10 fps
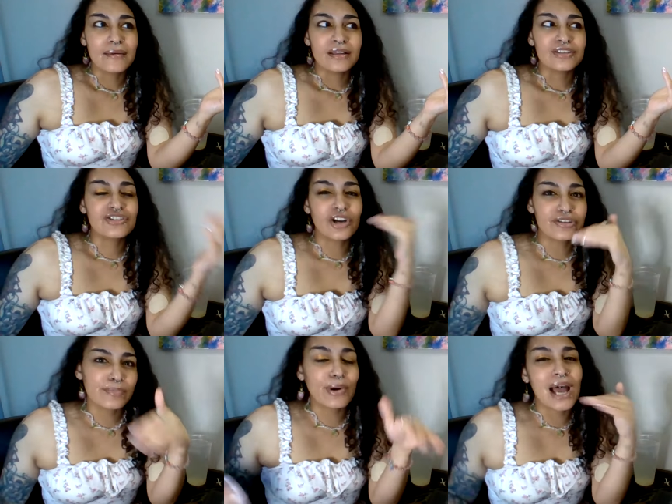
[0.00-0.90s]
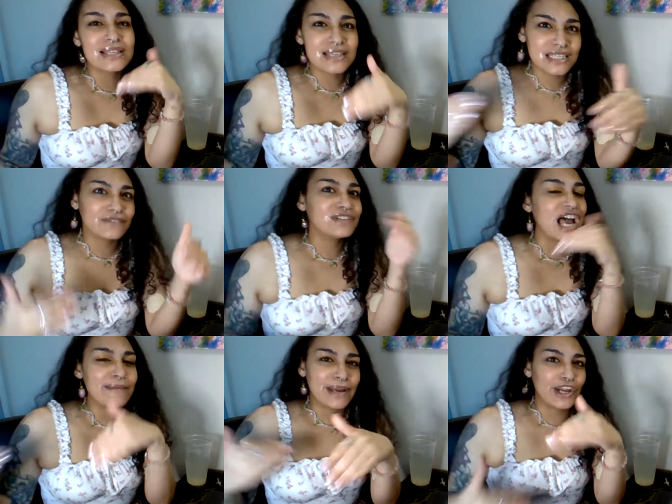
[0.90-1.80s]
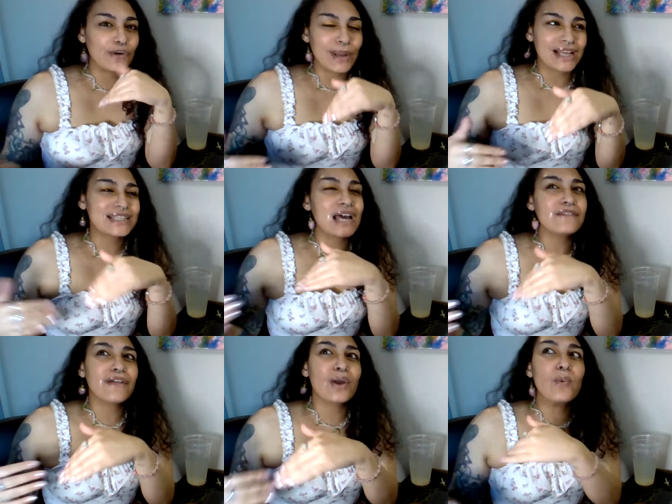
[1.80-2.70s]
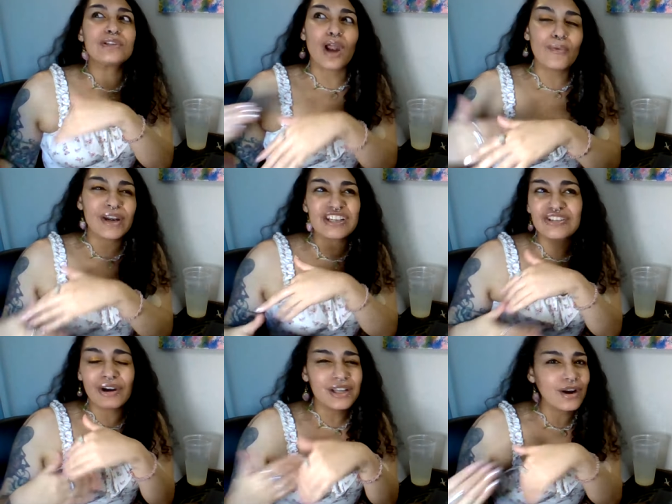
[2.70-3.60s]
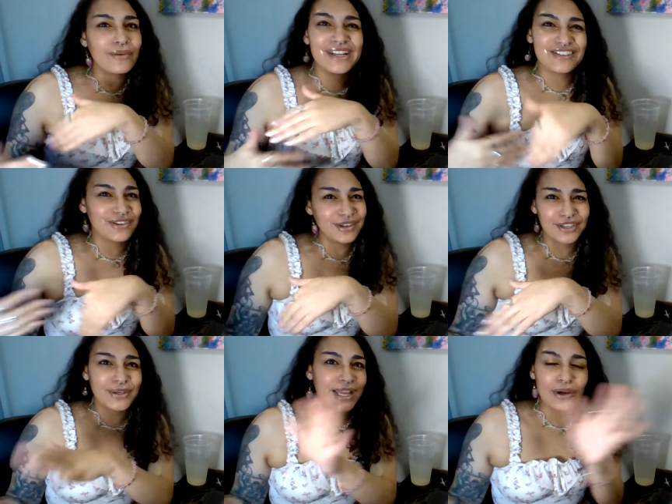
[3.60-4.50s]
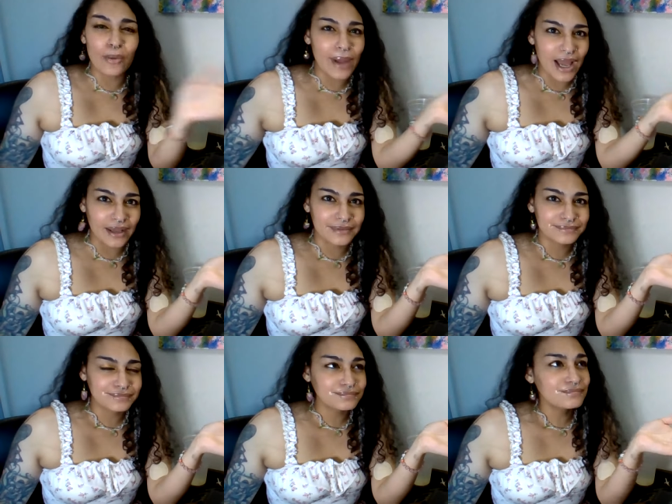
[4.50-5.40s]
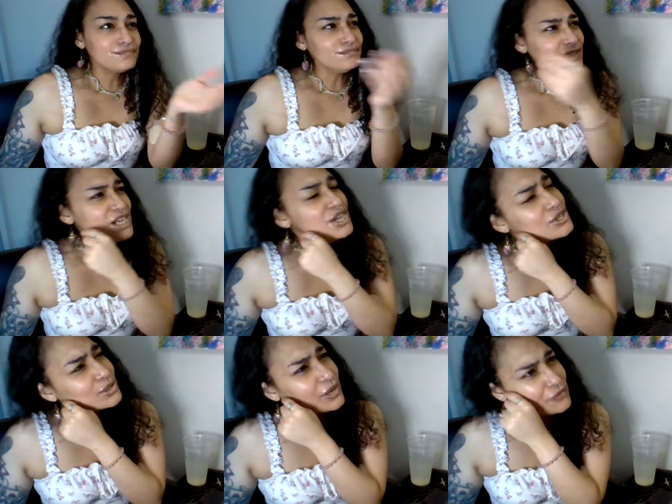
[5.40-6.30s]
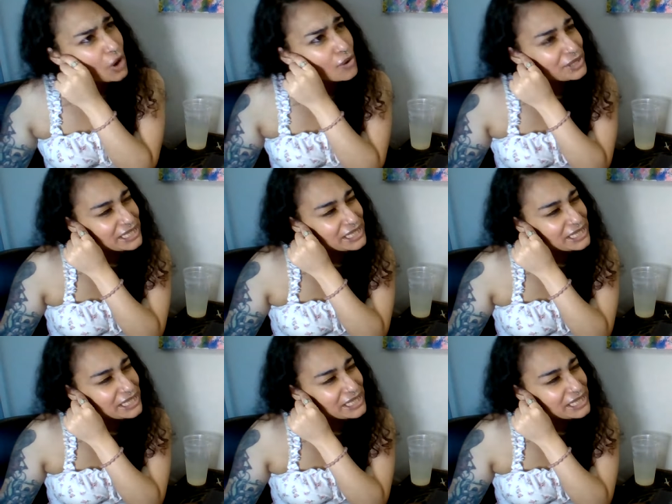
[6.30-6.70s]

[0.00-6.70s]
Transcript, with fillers: start the process of dyeing my hair back. It's kind of like what's already started, already started. You can't go back. So if you're already